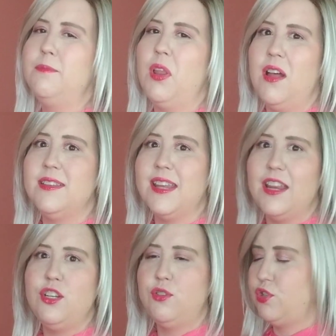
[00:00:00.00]
blondes I
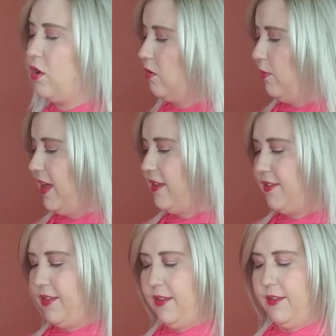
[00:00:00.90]
do struggle with
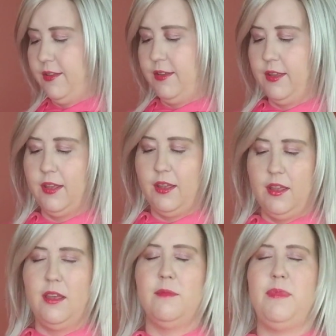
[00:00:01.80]

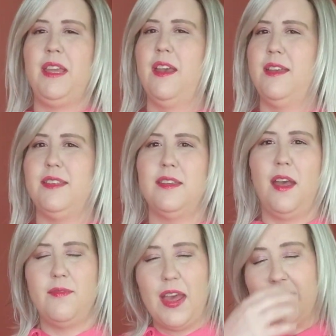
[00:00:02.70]
because
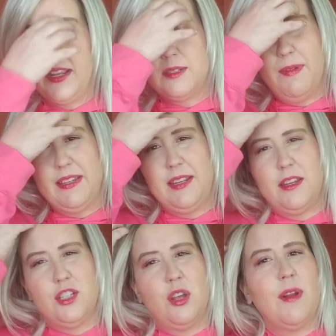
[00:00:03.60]
I think it's my
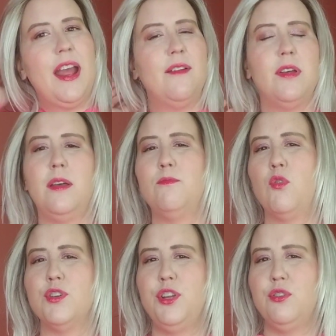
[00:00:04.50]
skin tone. I have a
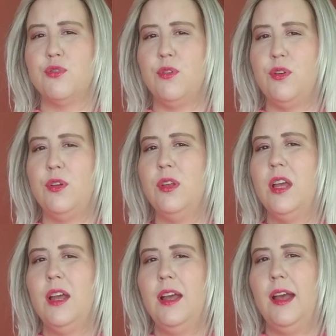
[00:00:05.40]
more neutral
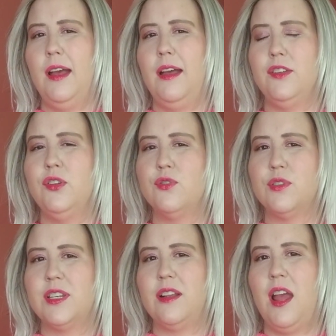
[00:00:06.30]

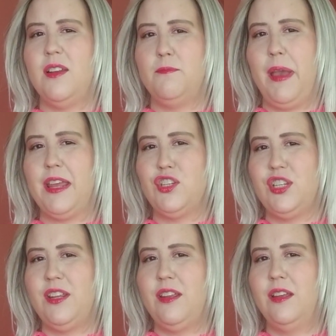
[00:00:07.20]
to kind of
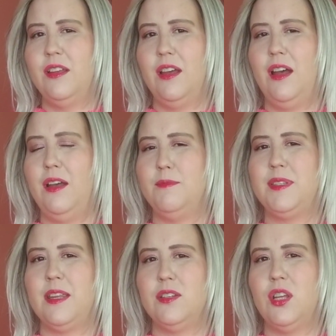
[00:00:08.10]
beigey
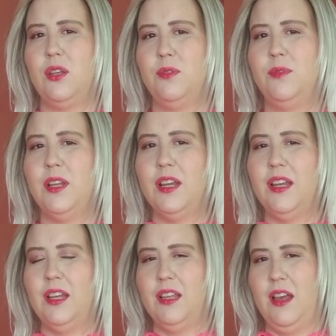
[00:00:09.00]
skin tone
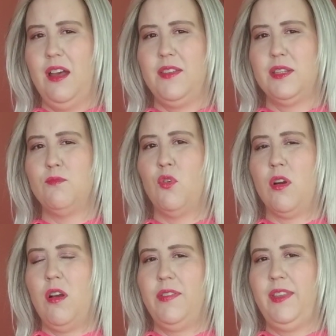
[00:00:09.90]
that's more
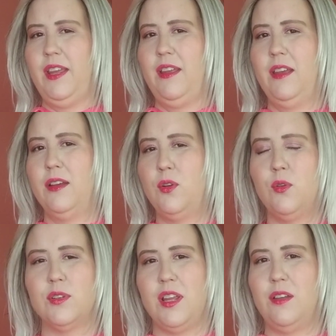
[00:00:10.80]
on the
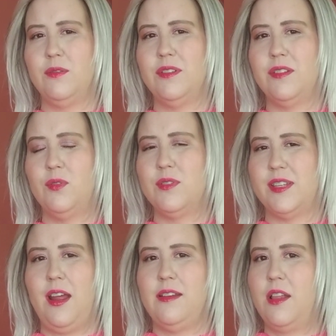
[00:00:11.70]
cool
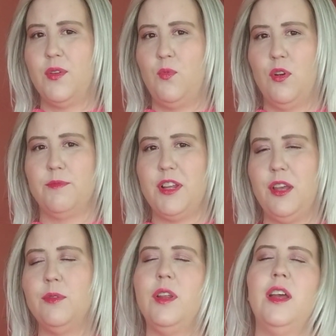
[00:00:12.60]
side, not the warm
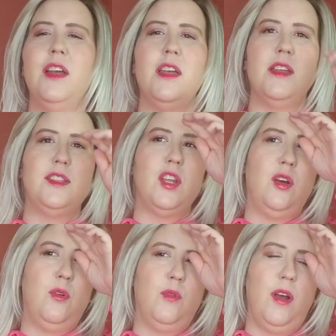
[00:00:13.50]
tone.
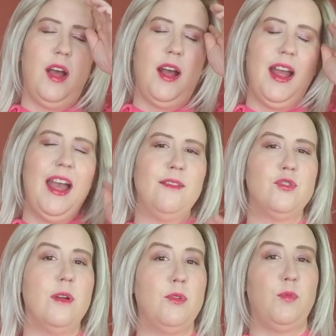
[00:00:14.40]
So I have
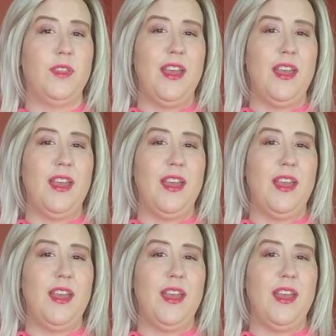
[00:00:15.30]
trouble with